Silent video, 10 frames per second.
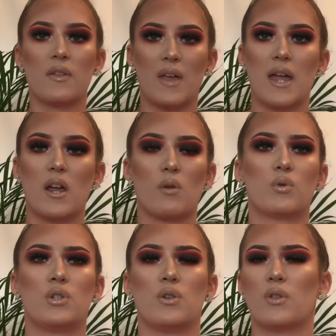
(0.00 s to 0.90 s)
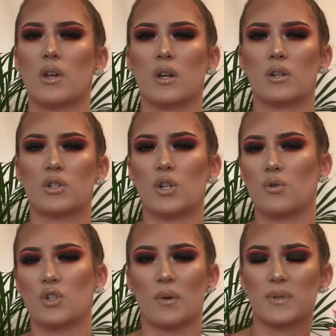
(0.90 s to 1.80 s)
Then I will do the two
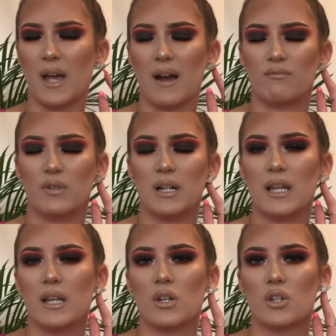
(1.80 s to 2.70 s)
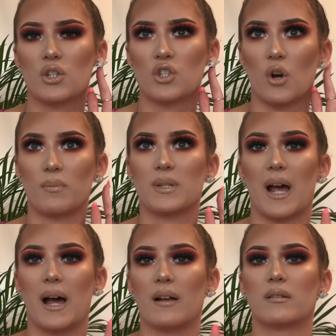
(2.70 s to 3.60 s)
shops I haven't really shopped
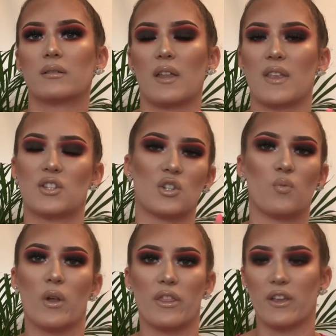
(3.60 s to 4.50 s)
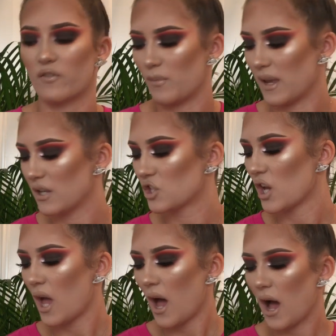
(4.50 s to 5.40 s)
at. Like there's just one thing from each.
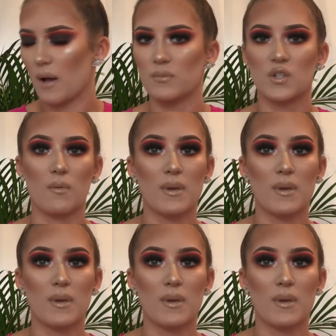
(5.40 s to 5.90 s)
So